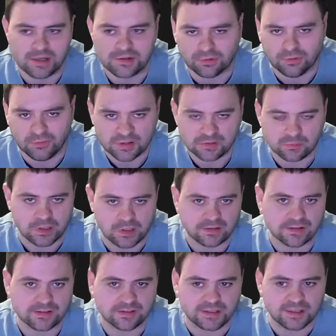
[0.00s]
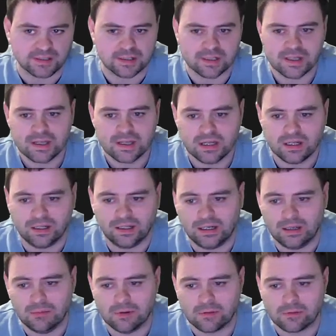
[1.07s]
on this week to see
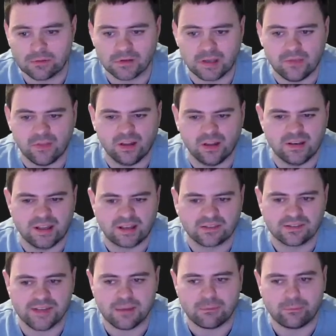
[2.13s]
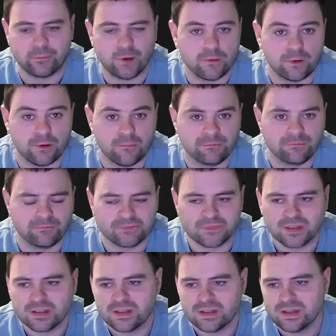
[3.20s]
if we can get that next step further.
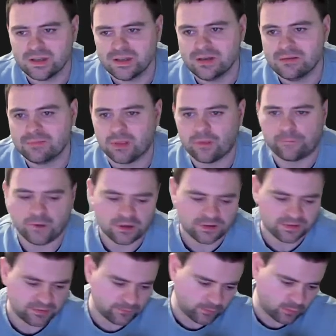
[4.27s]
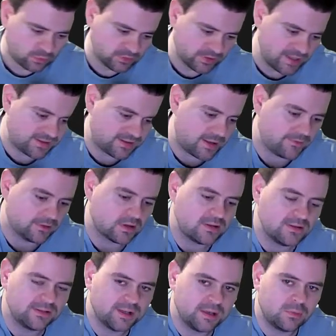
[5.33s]
But first of all, let's have a look and
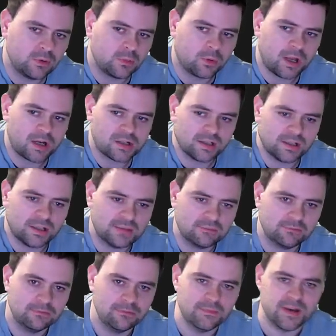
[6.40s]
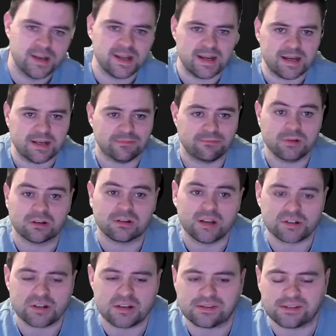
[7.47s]
see what we actually need. You can
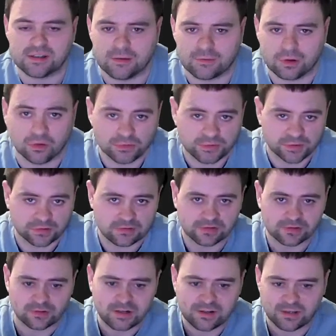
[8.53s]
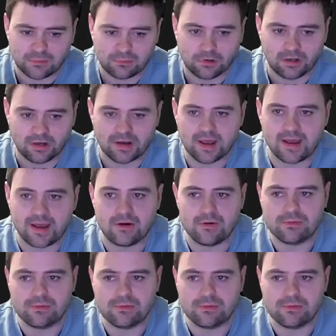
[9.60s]
actually see I've got 2 screens up right now.